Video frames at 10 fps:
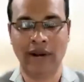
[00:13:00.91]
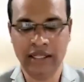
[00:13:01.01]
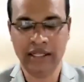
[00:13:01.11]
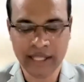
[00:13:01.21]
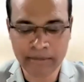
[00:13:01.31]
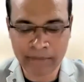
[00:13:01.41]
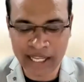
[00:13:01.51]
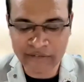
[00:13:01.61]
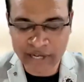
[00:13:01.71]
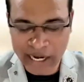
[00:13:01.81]
rather than
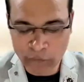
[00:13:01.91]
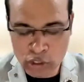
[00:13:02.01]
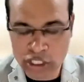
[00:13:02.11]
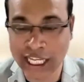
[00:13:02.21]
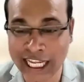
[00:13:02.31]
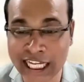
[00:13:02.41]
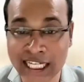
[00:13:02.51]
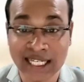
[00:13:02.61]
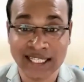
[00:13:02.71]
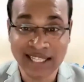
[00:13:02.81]
behavior, I would say
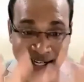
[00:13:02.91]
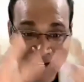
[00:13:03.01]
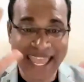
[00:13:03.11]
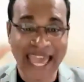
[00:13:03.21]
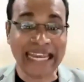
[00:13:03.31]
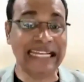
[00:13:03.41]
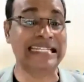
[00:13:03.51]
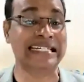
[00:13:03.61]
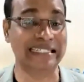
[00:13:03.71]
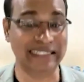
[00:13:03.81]
their
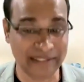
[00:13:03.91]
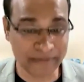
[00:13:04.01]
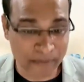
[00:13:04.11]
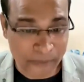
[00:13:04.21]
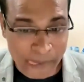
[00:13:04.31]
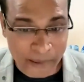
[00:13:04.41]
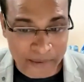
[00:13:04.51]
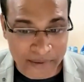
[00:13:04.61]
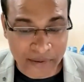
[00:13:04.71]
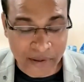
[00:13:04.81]
character,
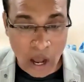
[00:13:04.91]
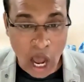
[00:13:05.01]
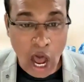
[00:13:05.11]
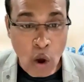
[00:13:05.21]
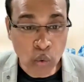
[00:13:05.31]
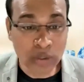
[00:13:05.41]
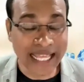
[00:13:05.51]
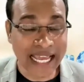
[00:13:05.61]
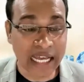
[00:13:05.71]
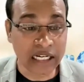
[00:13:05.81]
how
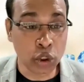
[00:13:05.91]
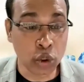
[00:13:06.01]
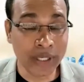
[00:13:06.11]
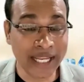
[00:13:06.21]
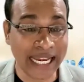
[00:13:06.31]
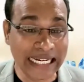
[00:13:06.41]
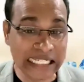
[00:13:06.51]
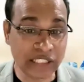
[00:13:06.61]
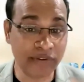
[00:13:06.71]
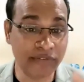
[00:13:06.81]
they are doing in
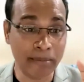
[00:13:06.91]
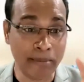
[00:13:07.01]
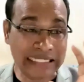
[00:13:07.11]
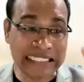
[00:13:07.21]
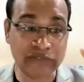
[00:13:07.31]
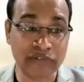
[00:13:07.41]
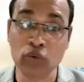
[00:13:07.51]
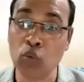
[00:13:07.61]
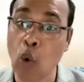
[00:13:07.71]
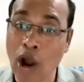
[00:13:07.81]
this field of business, with
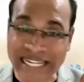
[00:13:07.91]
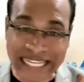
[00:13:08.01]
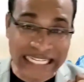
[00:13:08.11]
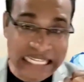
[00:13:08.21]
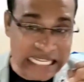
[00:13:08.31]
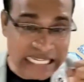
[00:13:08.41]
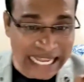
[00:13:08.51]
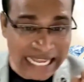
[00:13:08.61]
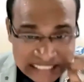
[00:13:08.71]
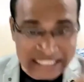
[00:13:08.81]
what
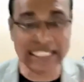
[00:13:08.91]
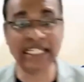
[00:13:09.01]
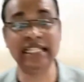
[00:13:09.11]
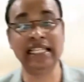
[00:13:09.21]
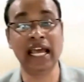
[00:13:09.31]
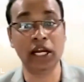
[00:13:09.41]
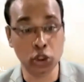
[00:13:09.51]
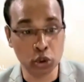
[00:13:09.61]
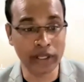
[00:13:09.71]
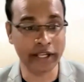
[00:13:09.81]
intensity they
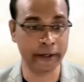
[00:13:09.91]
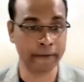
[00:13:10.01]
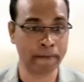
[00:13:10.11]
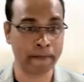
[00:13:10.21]
are doing,